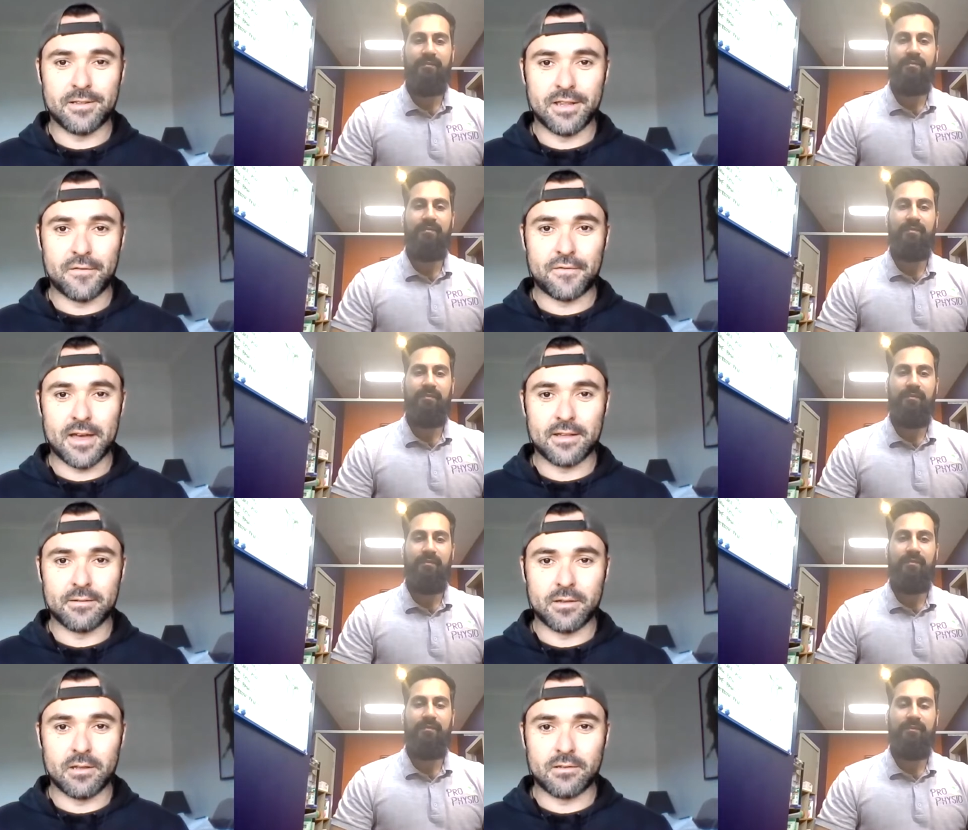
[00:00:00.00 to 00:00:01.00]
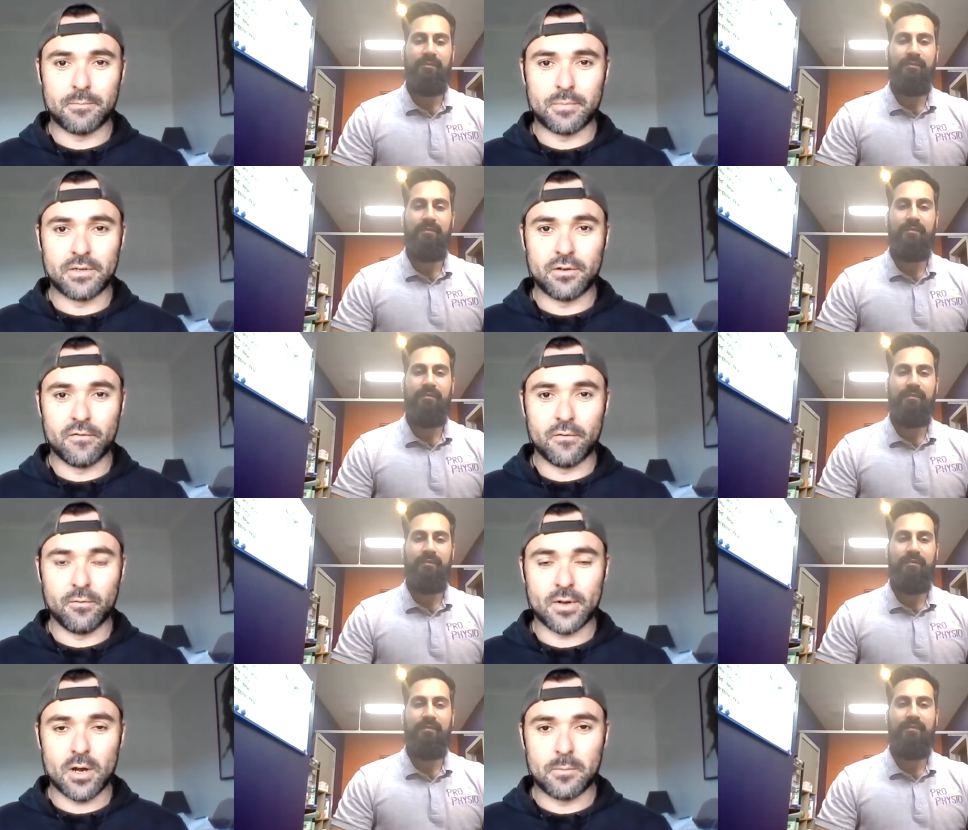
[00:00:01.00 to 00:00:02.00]
Speaker 1: left that and to pursue full
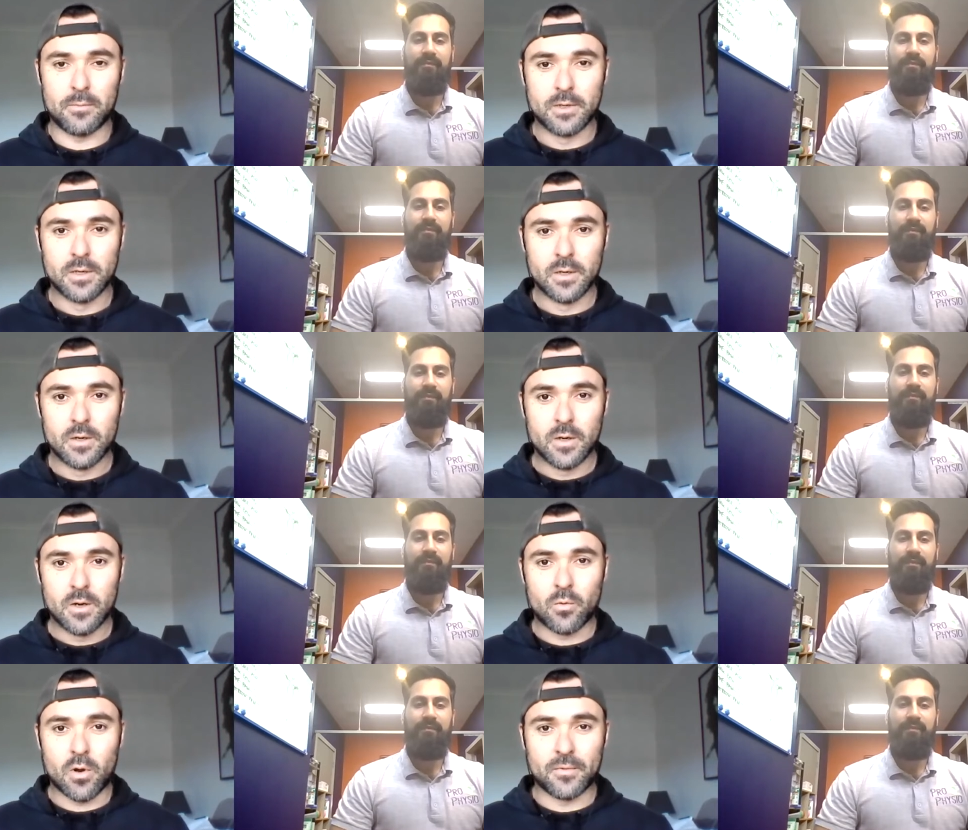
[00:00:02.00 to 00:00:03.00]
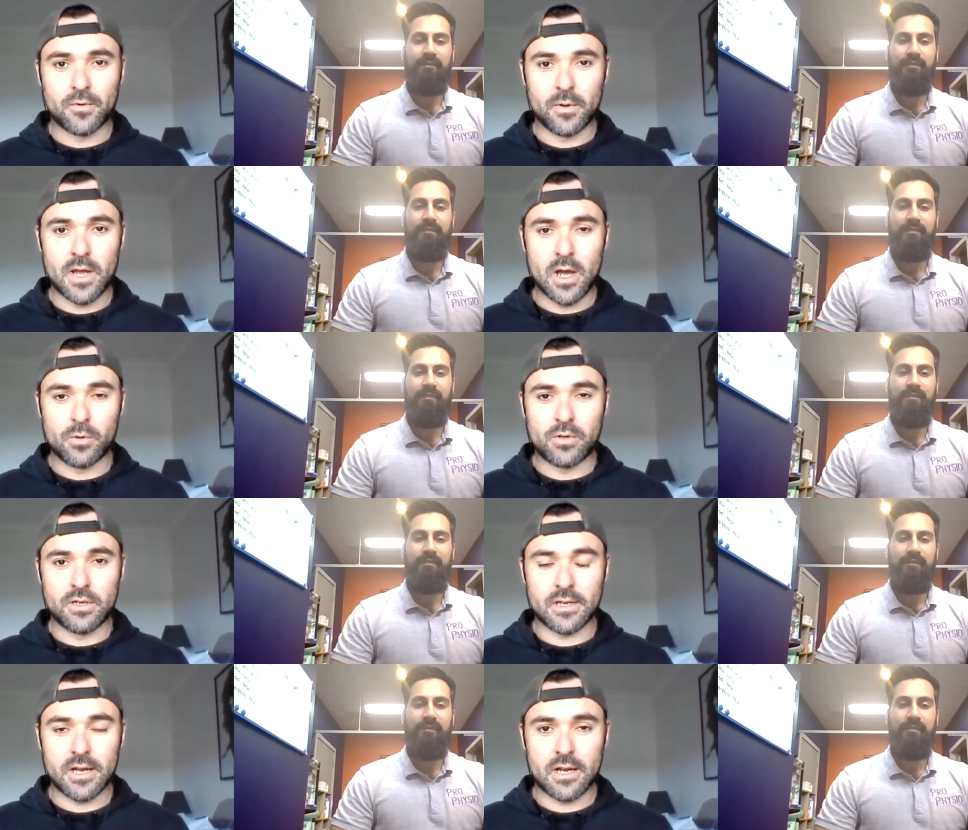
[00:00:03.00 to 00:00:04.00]
time what I'm doing now, which
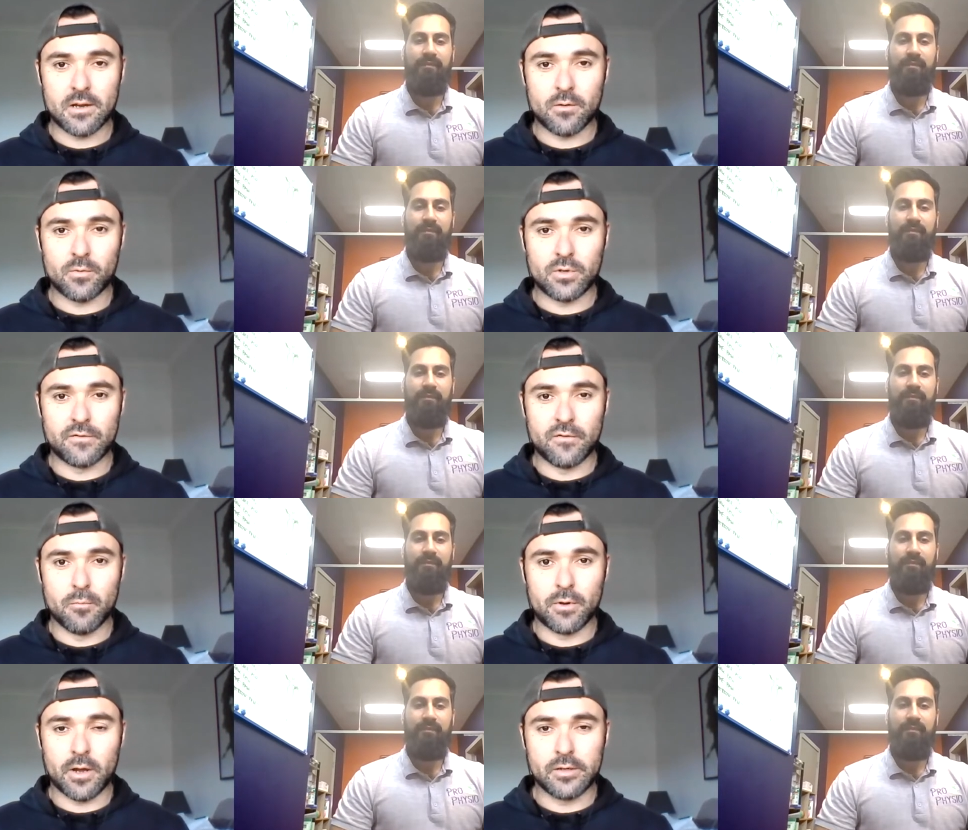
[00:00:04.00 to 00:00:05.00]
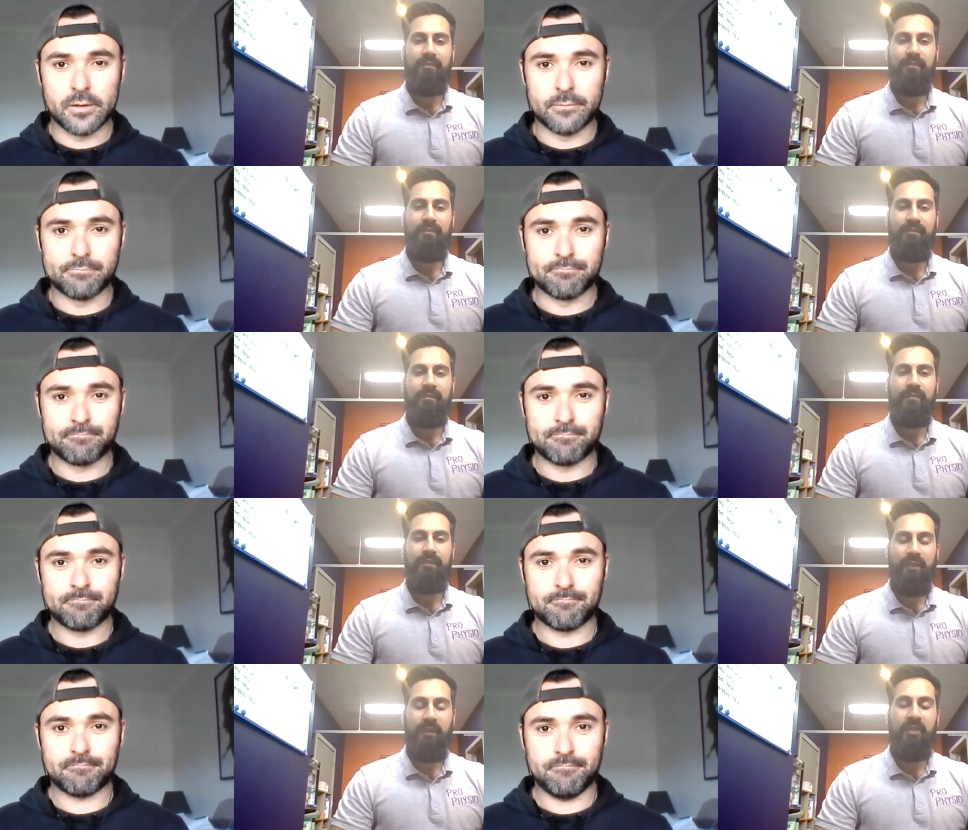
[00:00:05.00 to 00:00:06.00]
is football coaching.
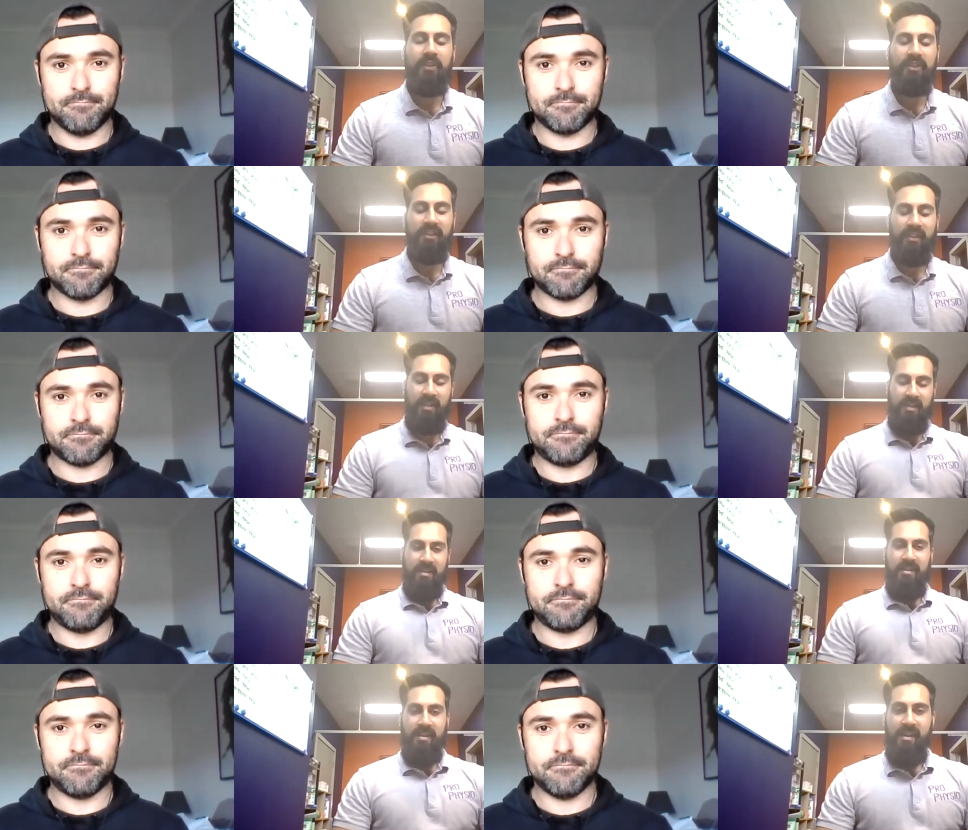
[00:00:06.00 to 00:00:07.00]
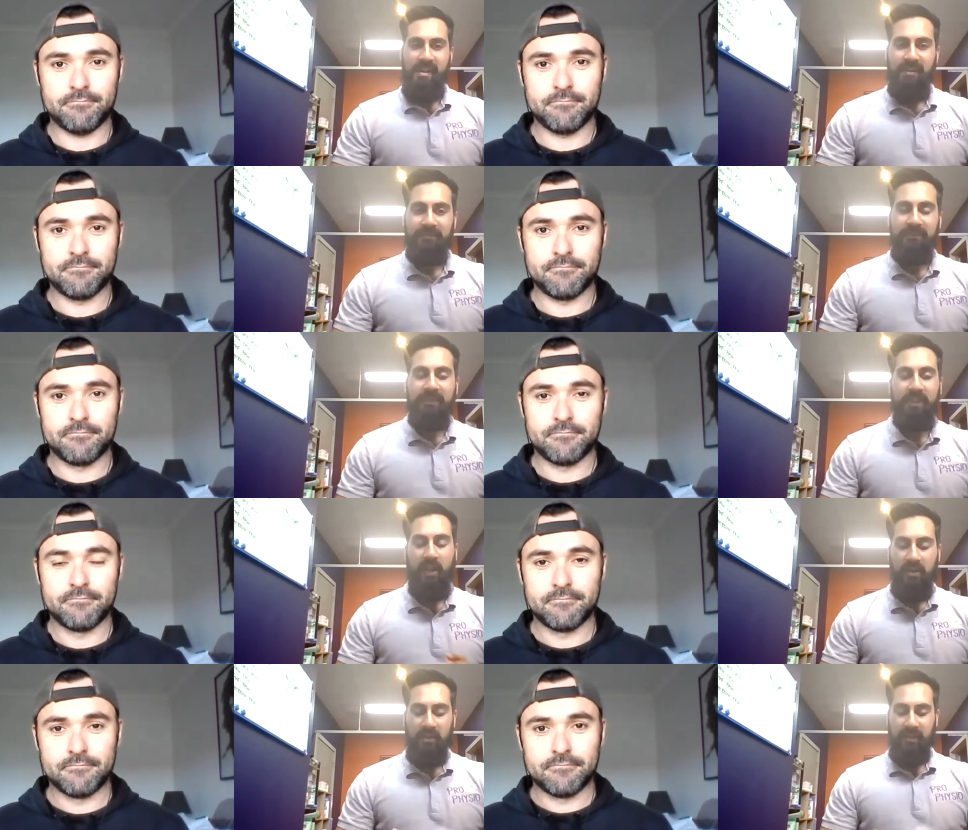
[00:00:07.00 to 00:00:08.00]
Speaker 2: Nice.
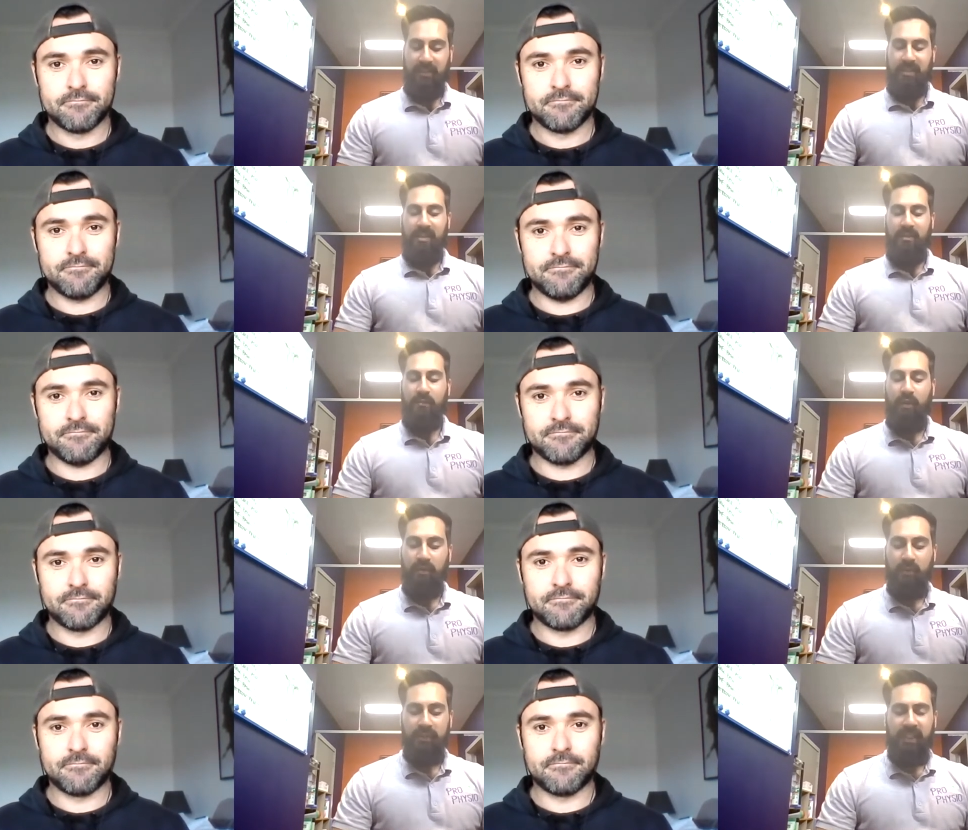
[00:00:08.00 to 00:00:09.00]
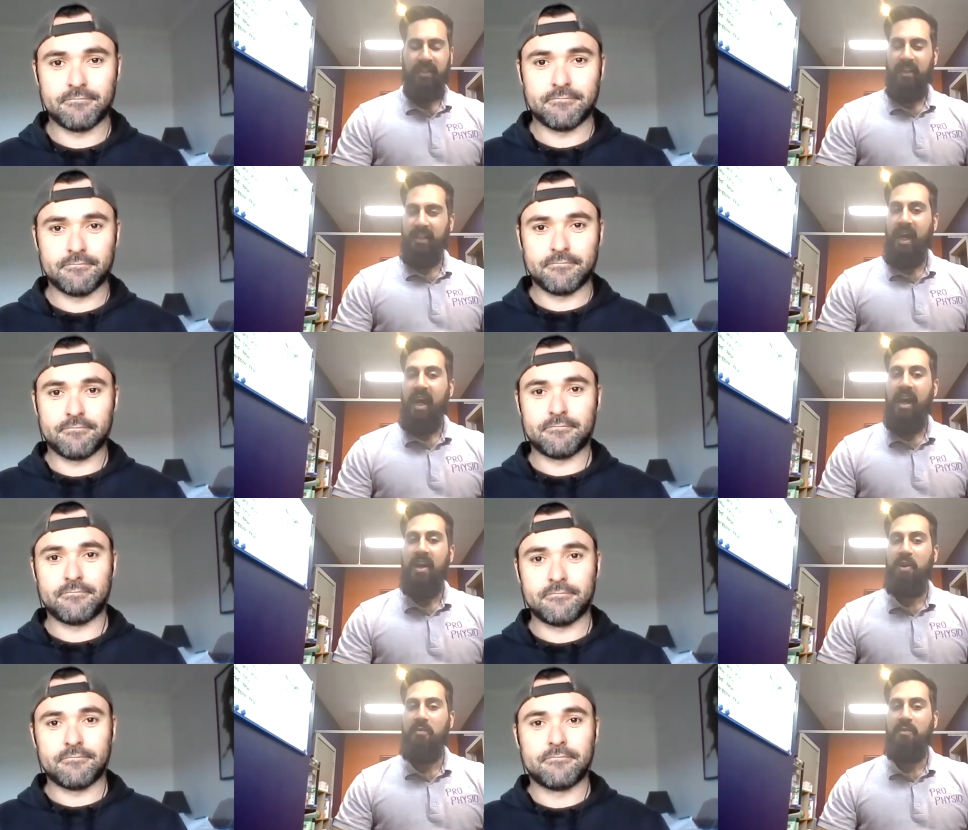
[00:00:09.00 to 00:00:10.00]
So what was there like an
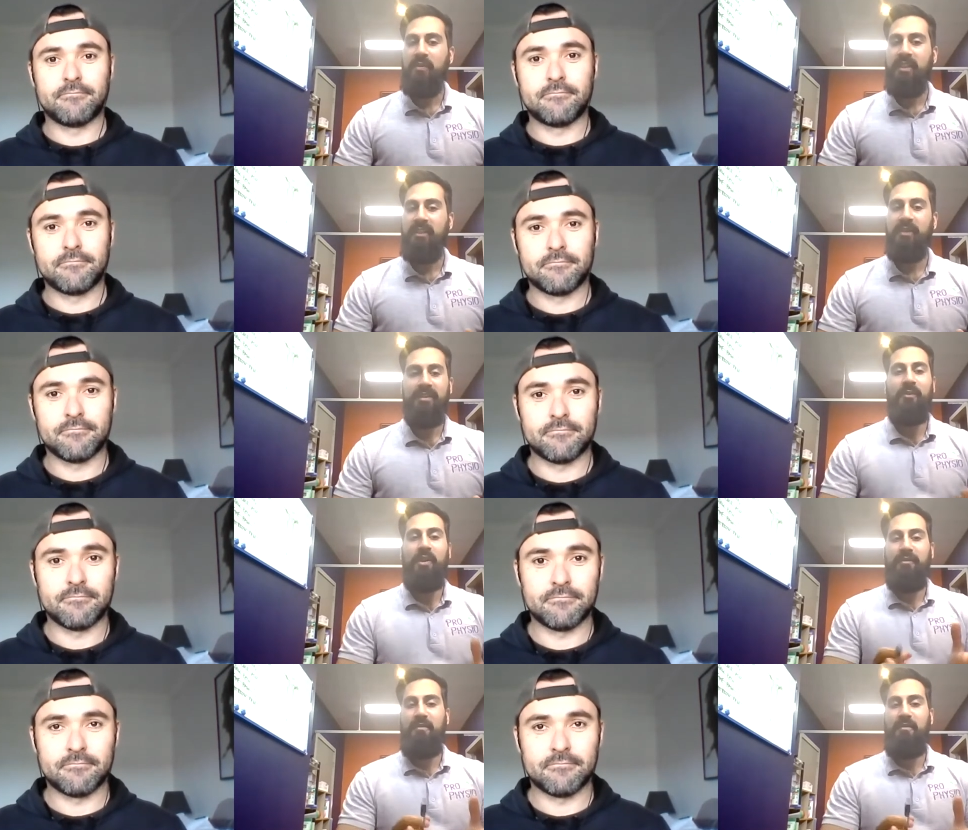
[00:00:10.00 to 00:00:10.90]
aha moment where you went